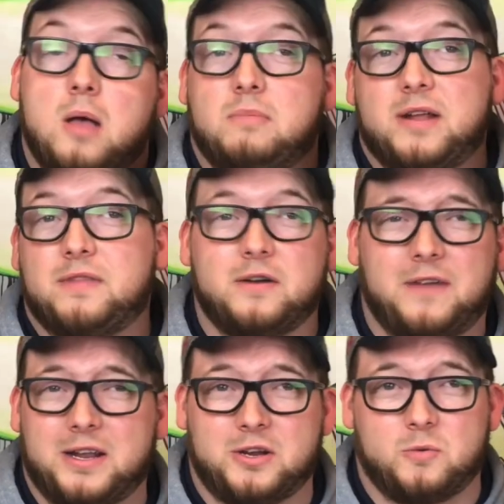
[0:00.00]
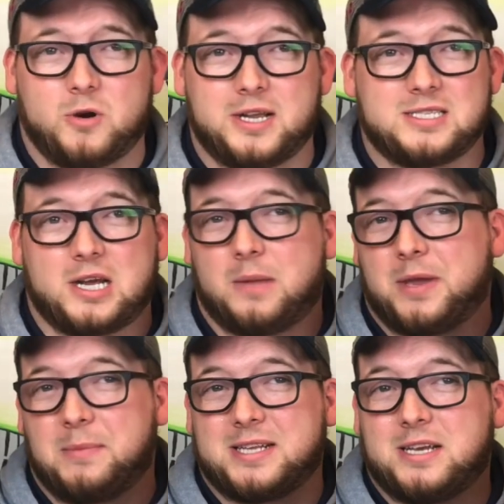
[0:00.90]
But if they're a fan of your work, it's not gonna be a
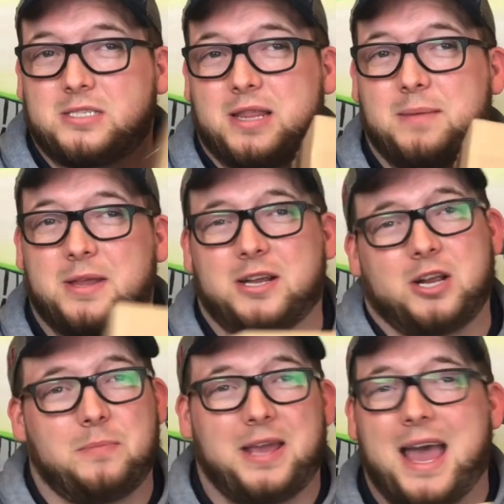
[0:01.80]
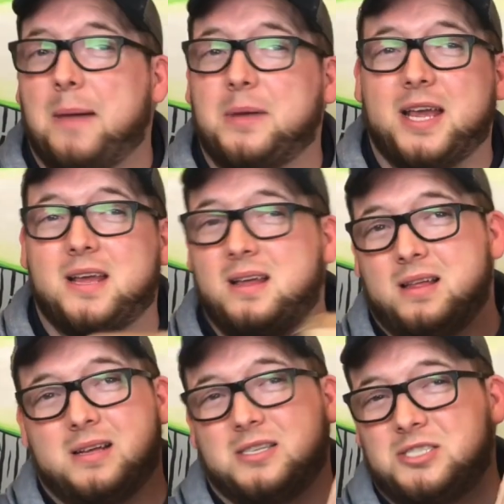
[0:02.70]
big deal to them, and they're gonna be happy
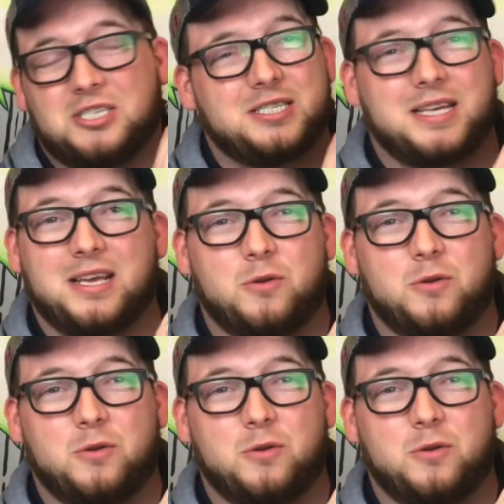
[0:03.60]
just to get your